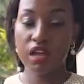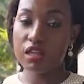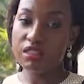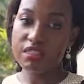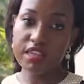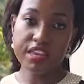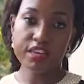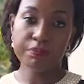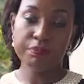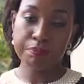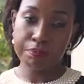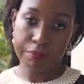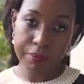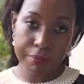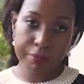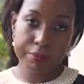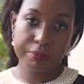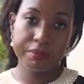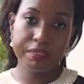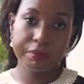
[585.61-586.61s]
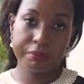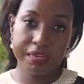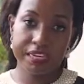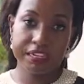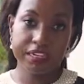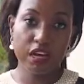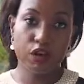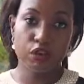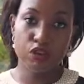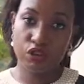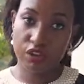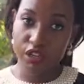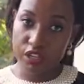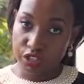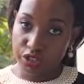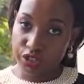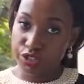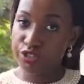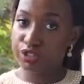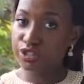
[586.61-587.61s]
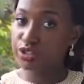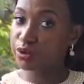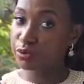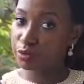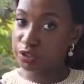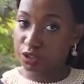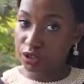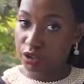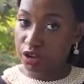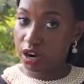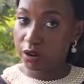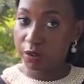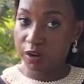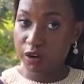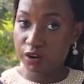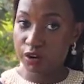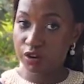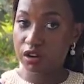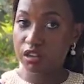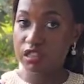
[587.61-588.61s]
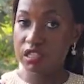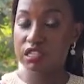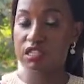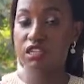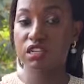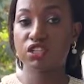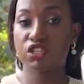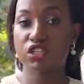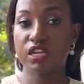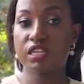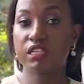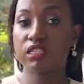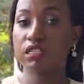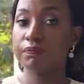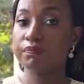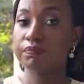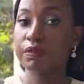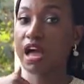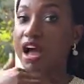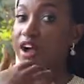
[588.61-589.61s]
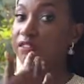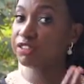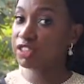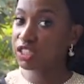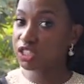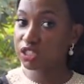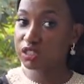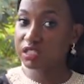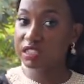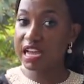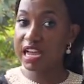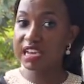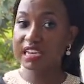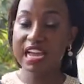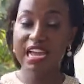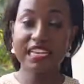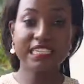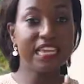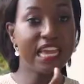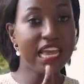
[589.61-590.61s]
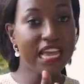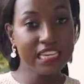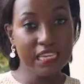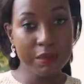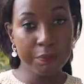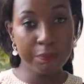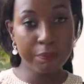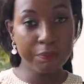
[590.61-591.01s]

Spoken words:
then probably by now you can continue with your career growth, such that after you're done at any